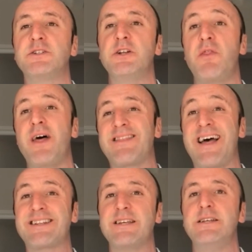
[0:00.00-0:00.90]
You know,
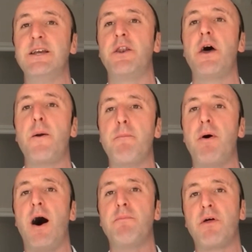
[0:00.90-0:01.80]
that is the unknown
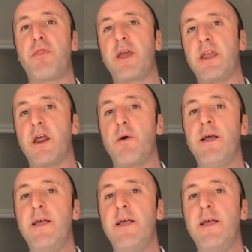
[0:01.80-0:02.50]
thing, you know.